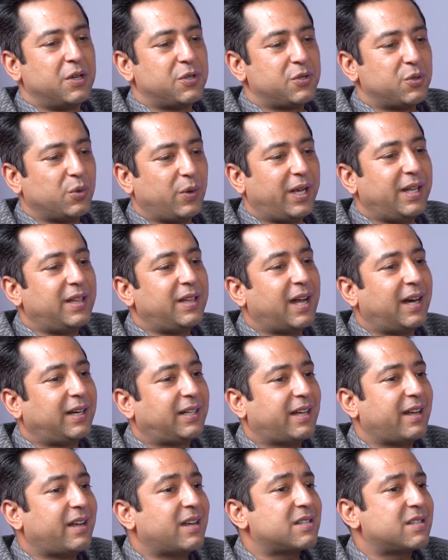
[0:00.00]
So in
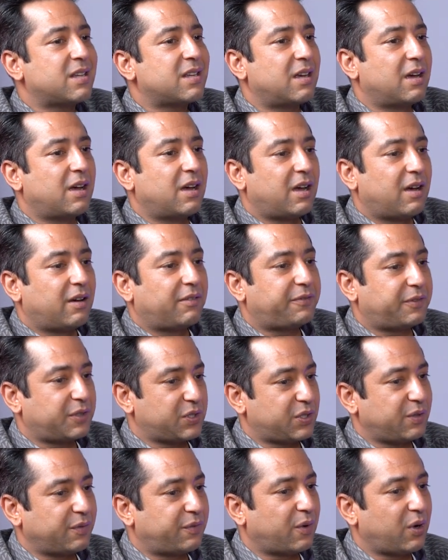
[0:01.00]
that case,
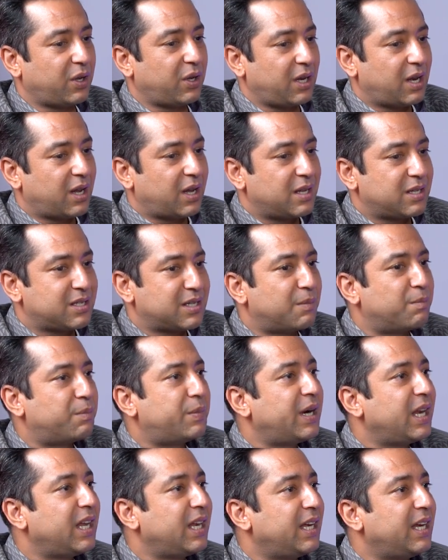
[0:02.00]
first of all,
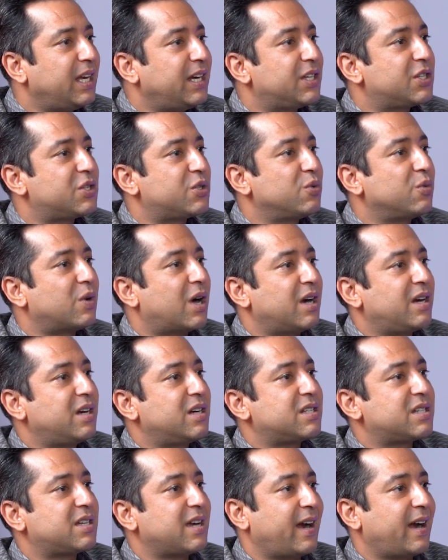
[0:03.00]
somebody needs to
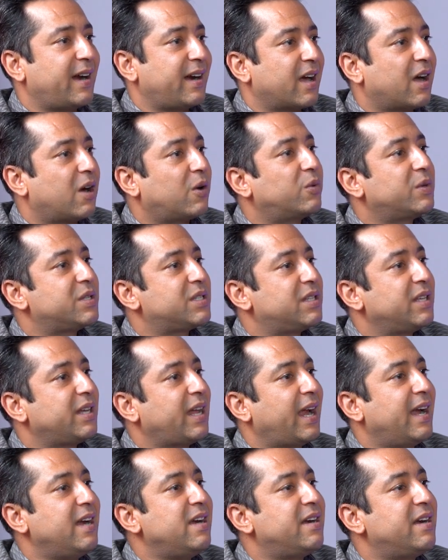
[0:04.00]
understand how is
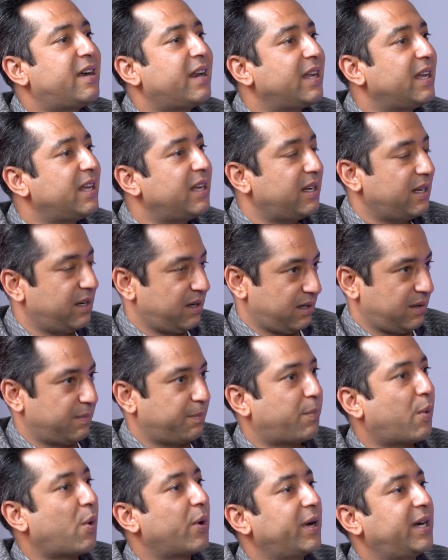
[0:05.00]
the entry
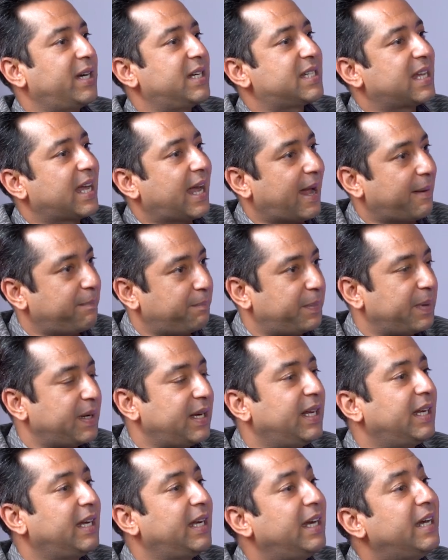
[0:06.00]
points
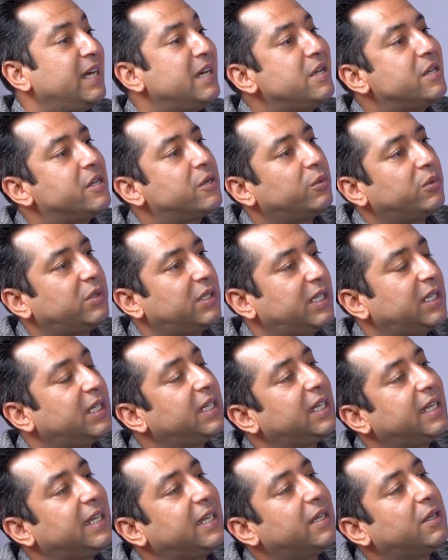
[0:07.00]
happening into
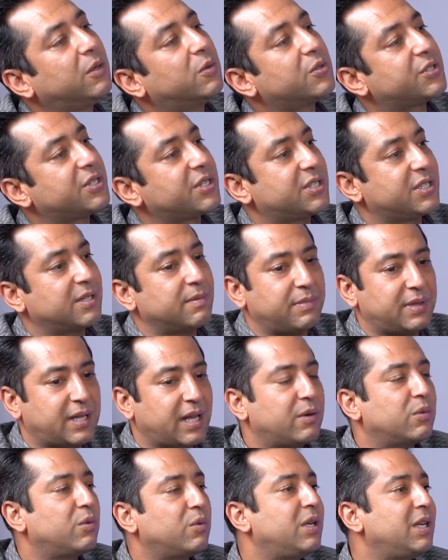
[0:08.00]
the ecosystem.
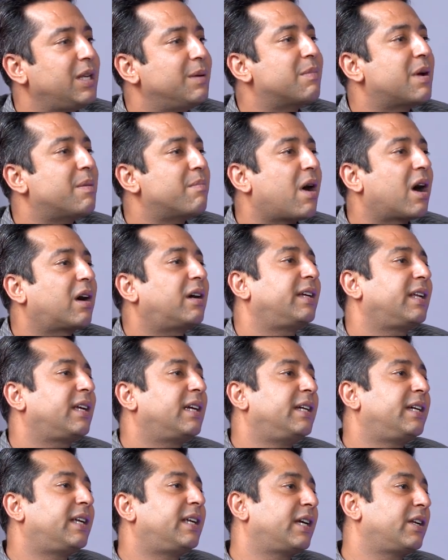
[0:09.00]
Then only my marketing
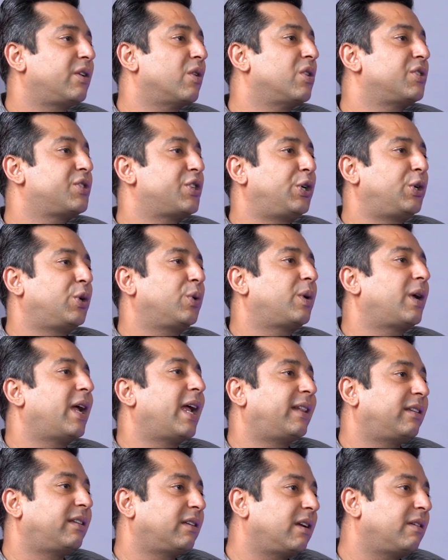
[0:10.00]
and technology
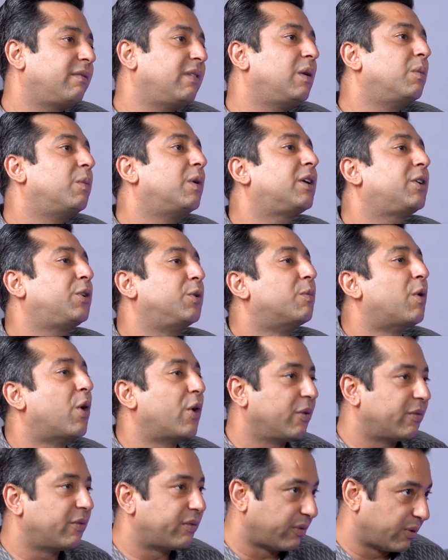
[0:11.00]
together will work
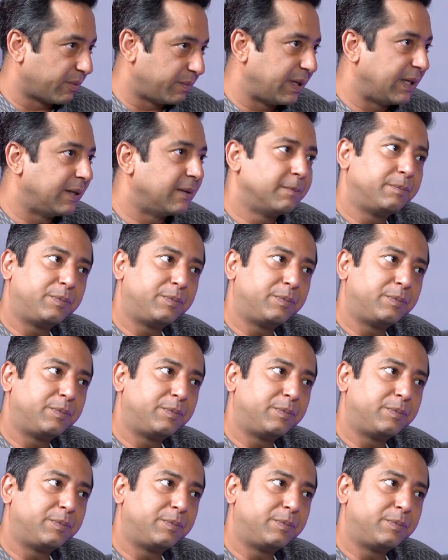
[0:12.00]
tomorrow for me.